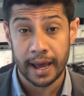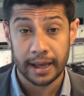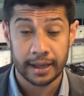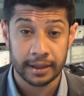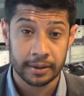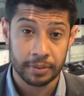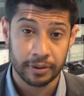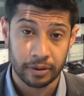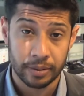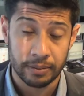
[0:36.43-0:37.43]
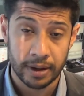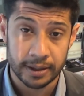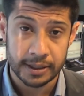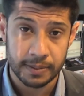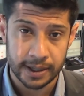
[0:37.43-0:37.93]
In the peripheral bond
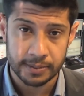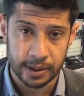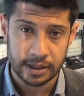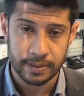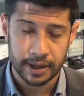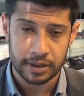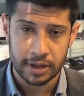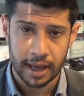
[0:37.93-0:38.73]
market space, both Spanish